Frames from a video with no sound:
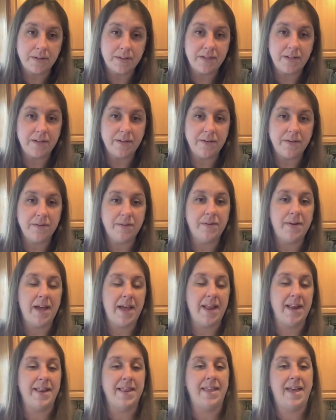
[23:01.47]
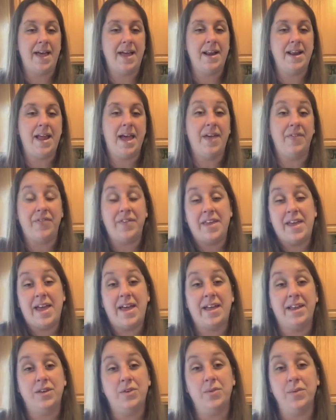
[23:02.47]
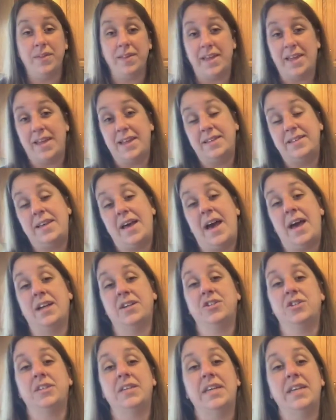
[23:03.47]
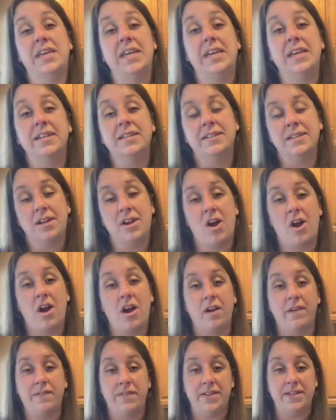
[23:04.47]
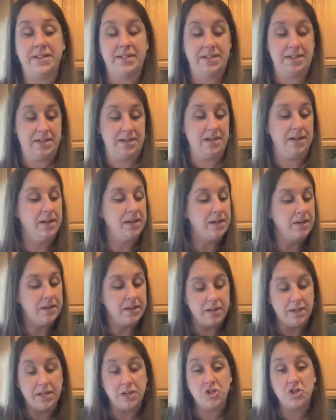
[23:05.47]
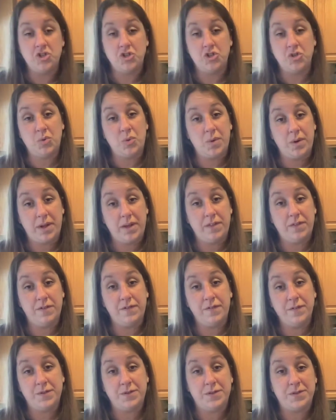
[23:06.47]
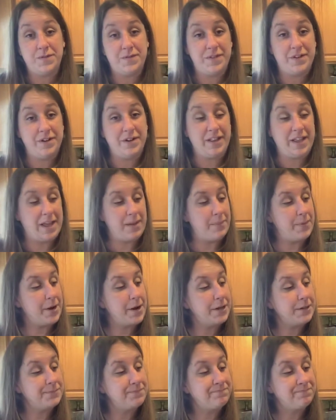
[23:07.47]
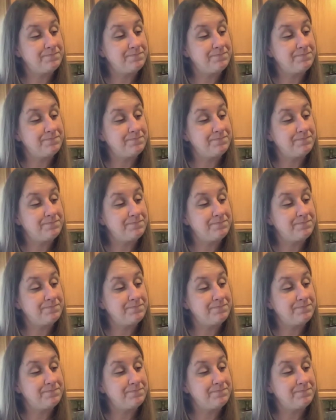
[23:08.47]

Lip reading: to, and then at the end, when they get to actually eat and harvest and enjoy the fruits of their labor,